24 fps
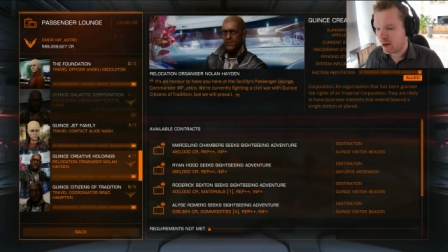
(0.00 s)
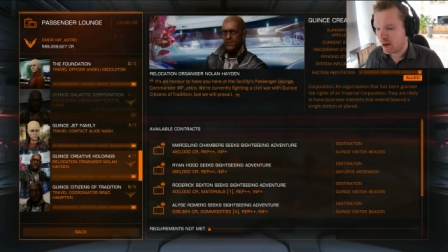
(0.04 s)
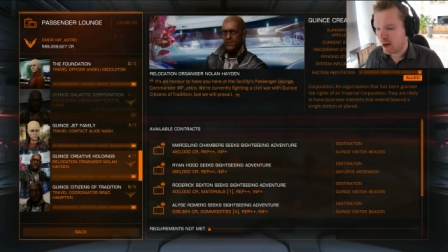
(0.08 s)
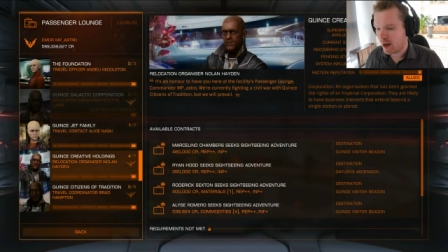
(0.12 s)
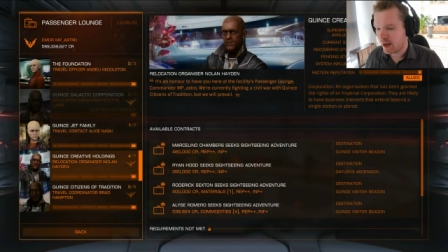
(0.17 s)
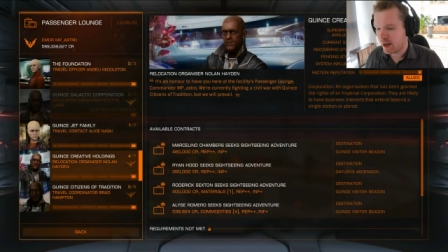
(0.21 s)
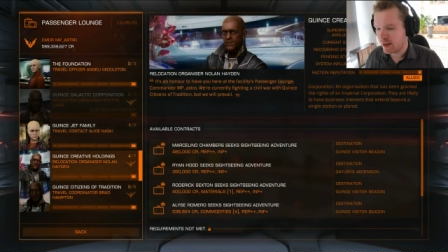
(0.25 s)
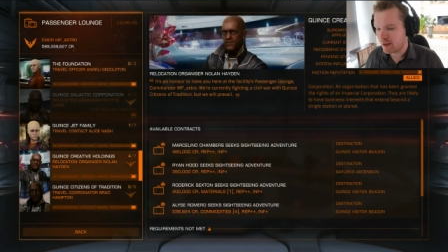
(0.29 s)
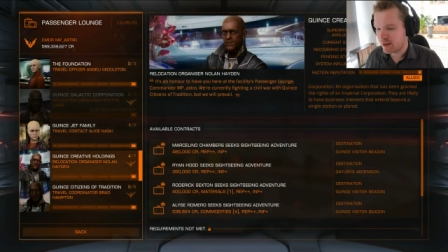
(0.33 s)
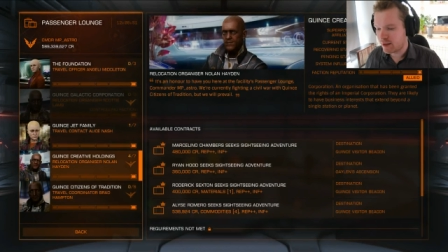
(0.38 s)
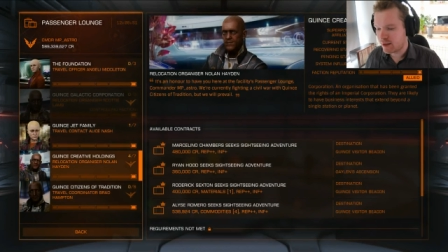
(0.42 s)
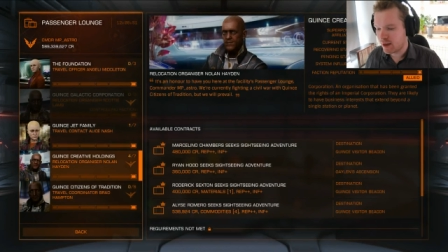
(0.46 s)

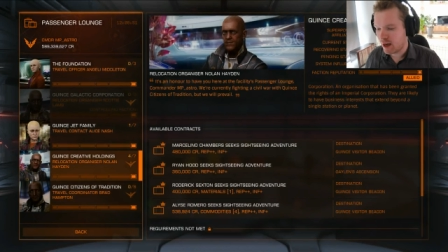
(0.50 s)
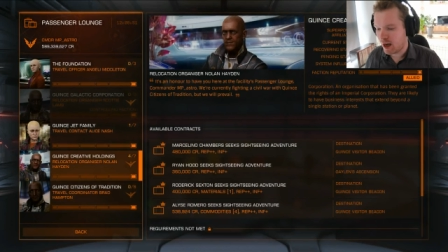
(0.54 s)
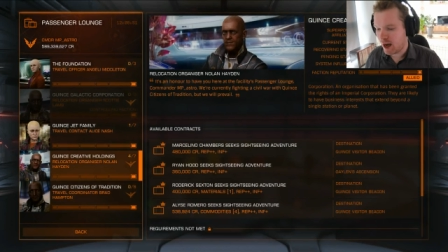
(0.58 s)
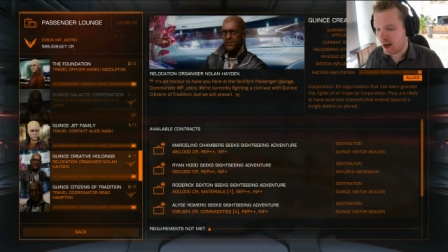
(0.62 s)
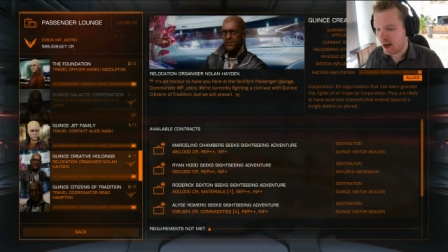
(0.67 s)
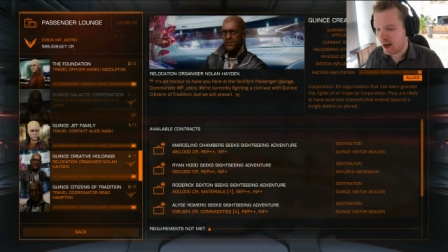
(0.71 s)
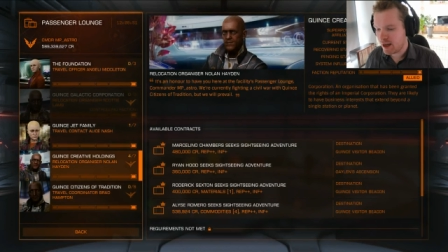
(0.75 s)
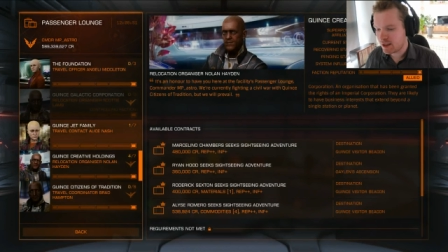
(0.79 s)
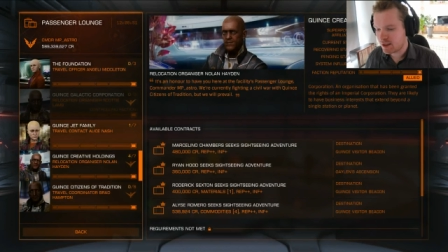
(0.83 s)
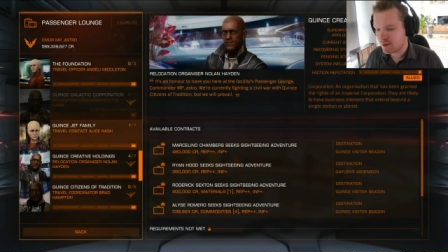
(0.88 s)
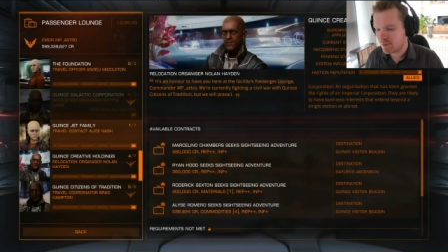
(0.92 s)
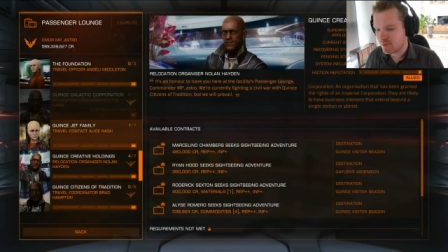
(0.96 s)
And the
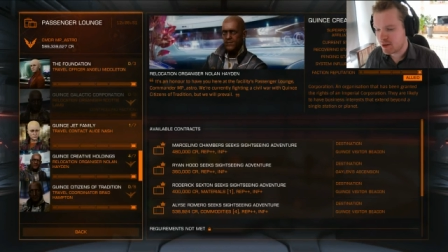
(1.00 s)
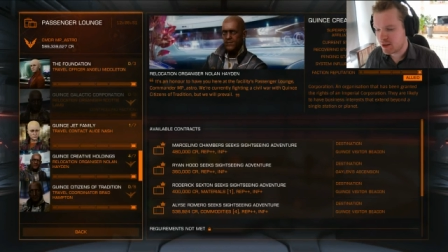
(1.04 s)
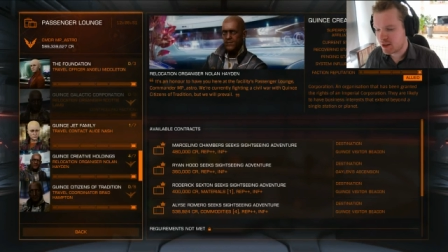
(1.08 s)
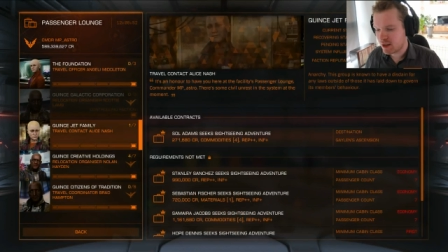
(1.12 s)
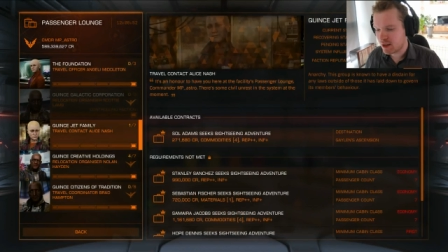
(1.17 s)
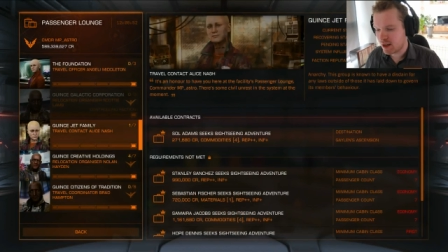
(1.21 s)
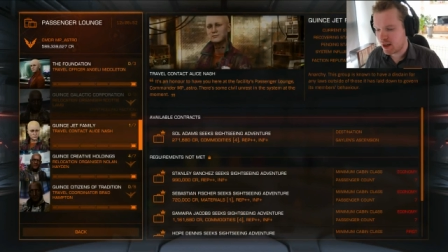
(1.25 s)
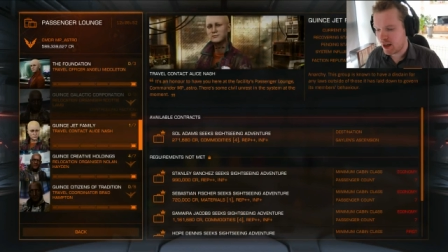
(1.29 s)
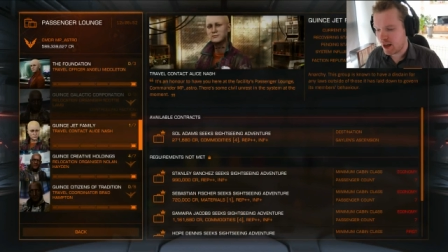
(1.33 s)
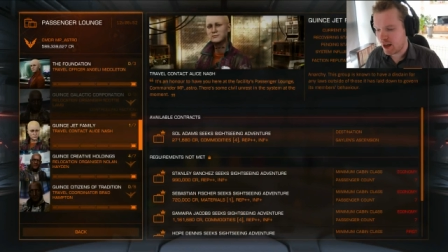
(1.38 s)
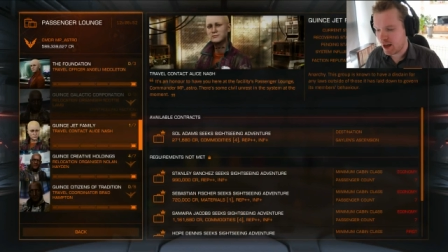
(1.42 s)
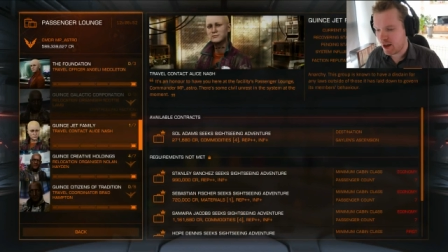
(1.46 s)
highest mission
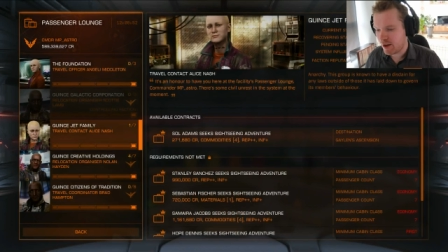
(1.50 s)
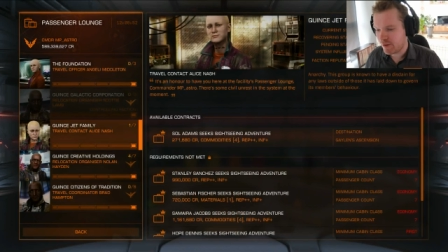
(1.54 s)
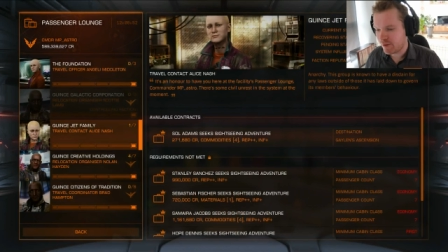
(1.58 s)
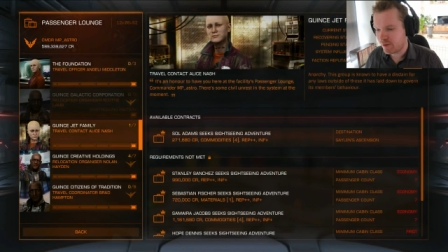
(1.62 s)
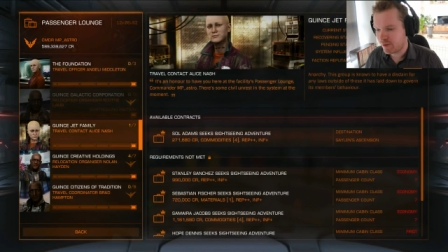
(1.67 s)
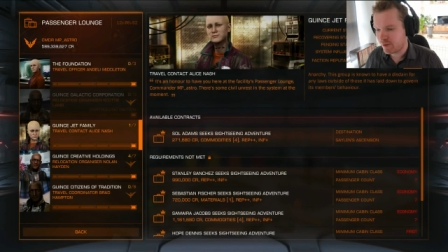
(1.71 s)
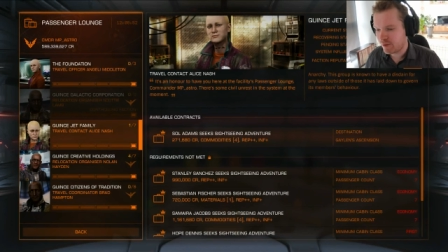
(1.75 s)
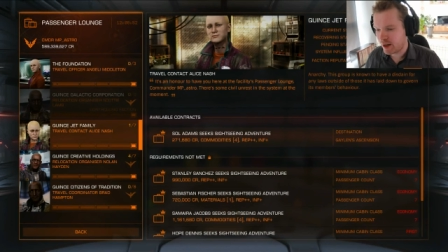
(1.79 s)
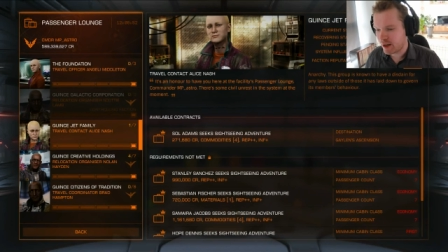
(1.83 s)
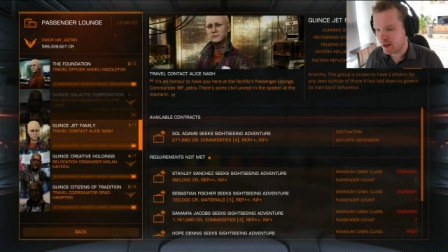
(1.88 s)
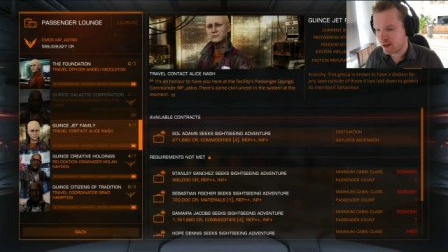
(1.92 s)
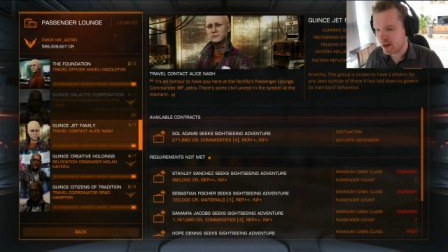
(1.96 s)
I
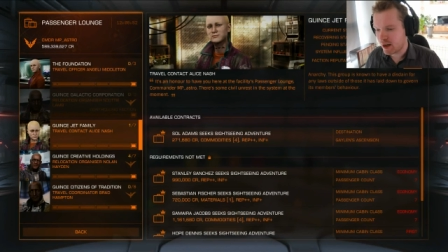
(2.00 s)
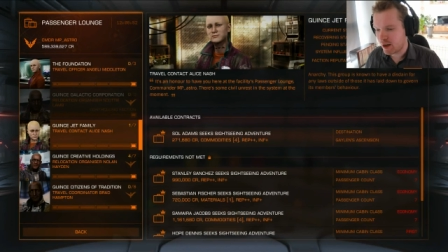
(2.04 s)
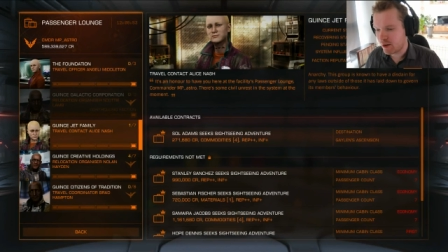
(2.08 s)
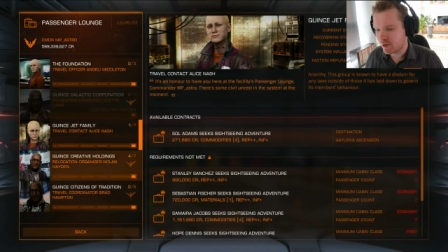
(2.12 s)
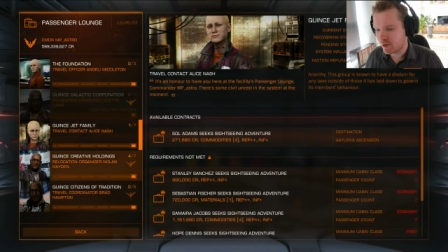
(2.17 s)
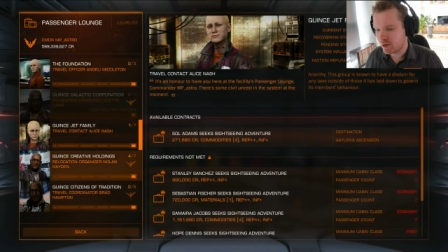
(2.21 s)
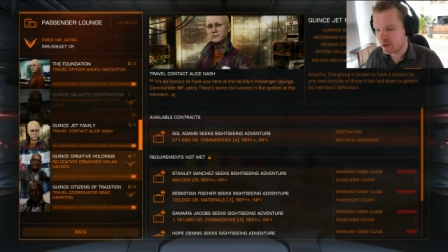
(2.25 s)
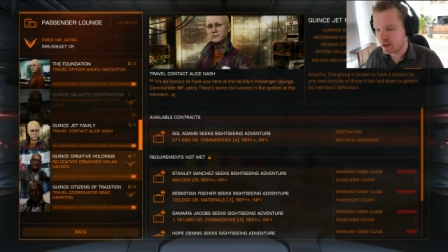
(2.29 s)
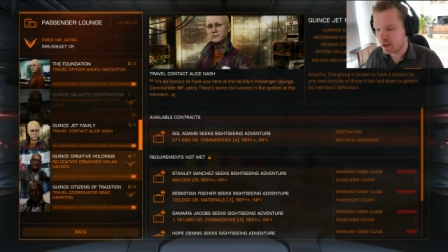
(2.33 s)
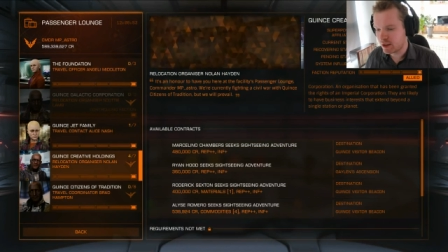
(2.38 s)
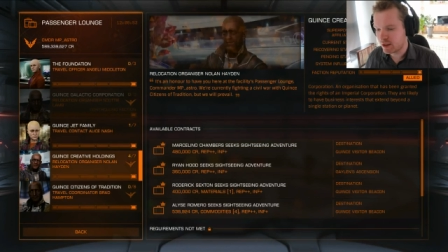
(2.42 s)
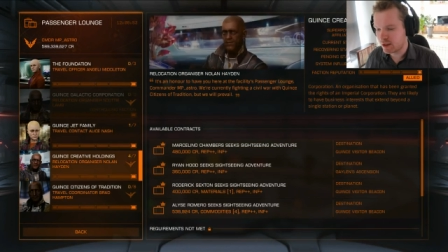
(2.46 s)
have right now
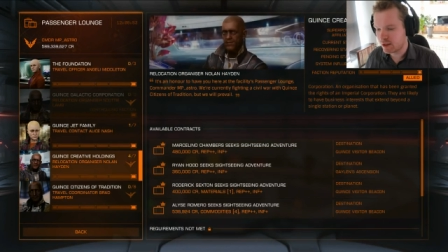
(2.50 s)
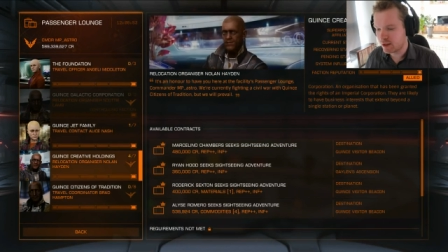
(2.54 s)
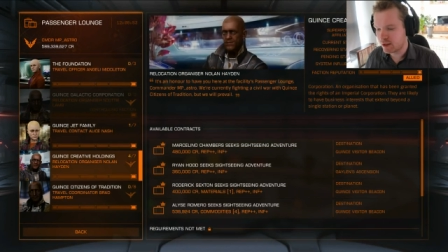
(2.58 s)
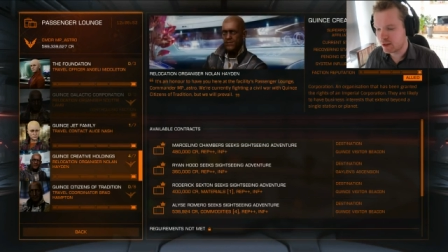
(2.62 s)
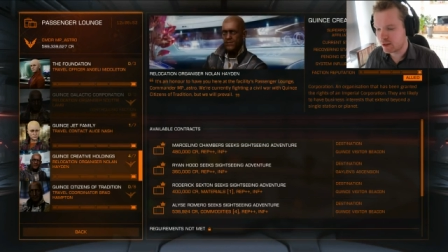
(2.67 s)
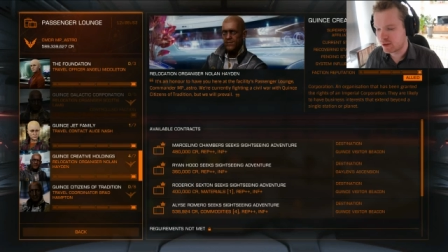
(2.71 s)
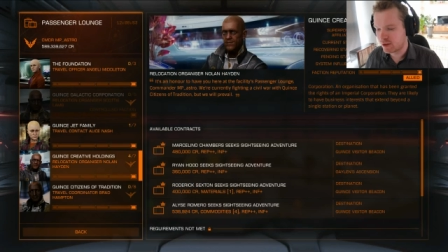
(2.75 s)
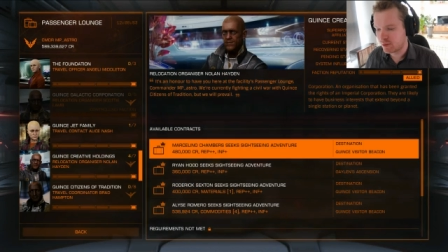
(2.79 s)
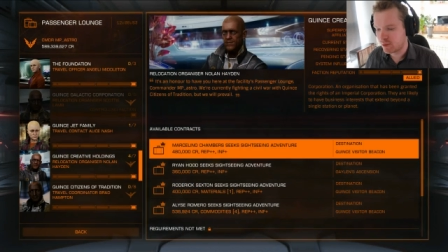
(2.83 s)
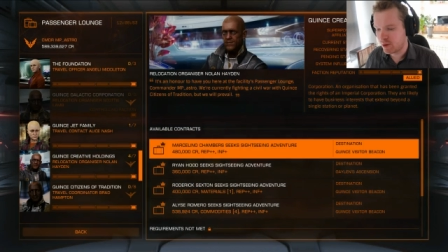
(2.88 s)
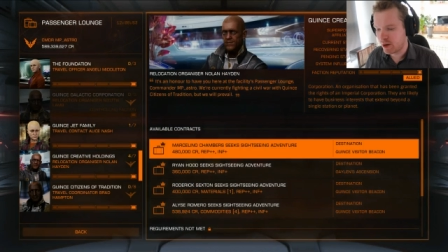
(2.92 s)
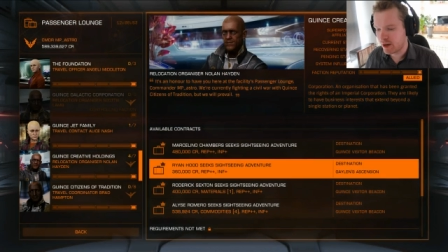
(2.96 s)

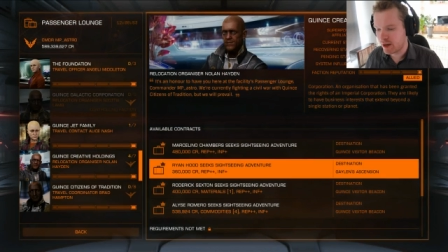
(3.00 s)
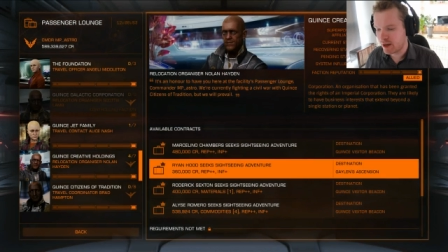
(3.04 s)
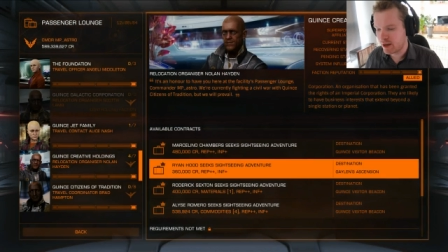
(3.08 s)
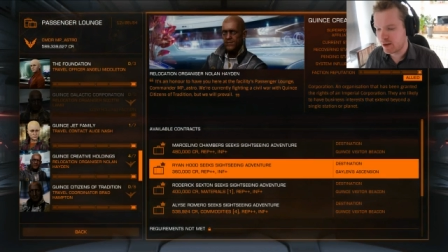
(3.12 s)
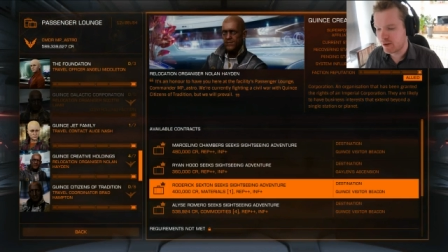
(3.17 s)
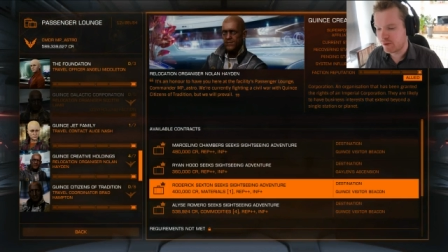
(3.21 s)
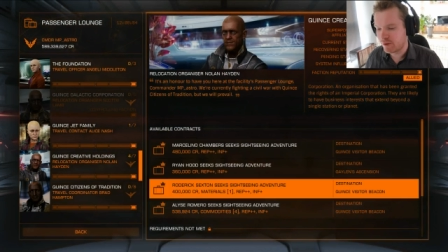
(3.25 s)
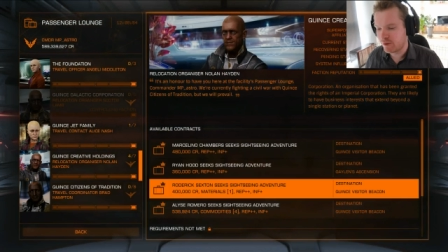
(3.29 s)
is the one here